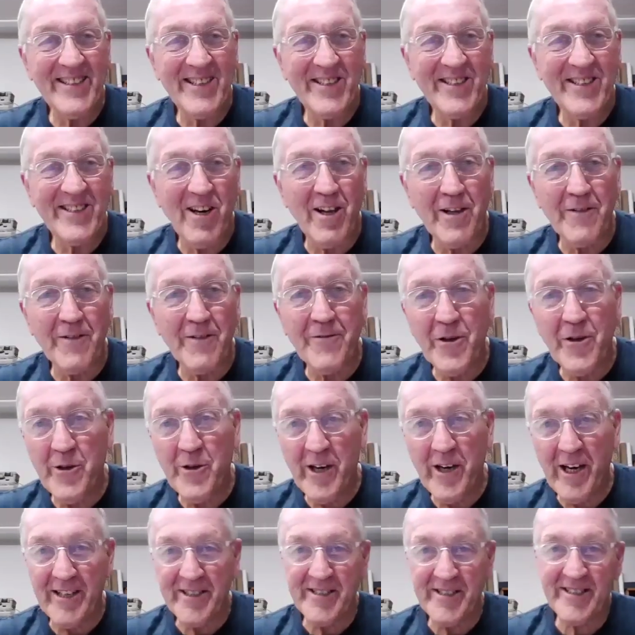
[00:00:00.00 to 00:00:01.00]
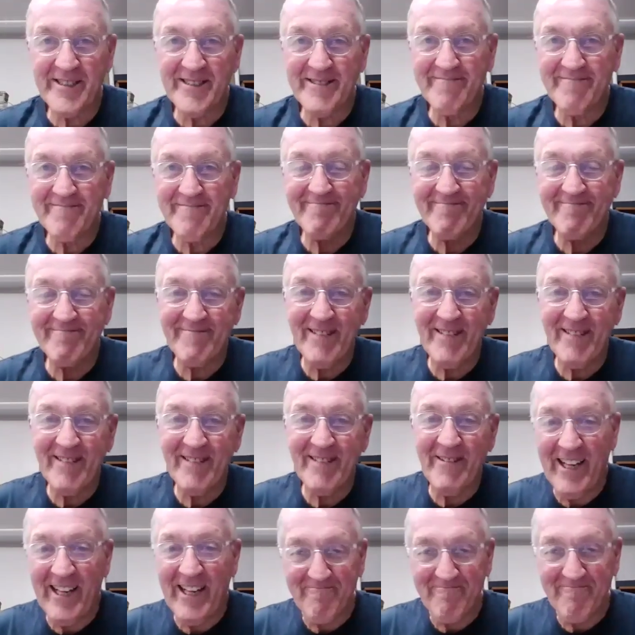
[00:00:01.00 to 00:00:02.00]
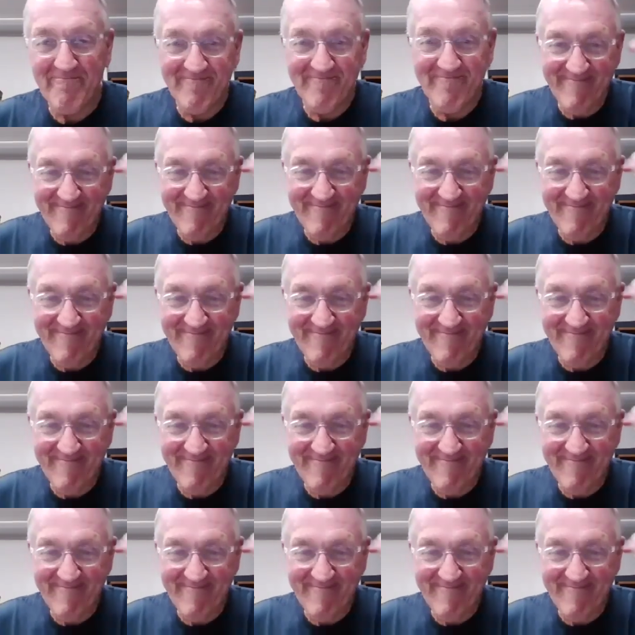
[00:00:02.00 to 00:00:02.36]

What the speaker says: thanks all of you guys. All righty.